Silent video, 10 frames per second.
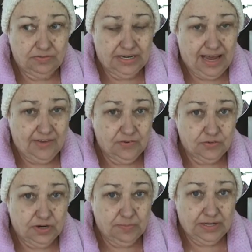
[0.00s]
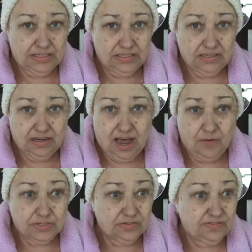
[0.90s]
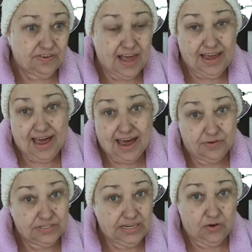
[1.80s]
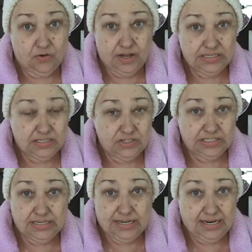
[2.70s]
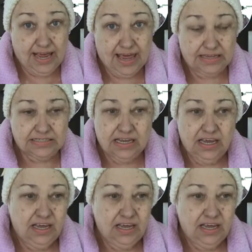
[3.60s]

the day after treatment, I was flying high on steroids and just cleaning the house.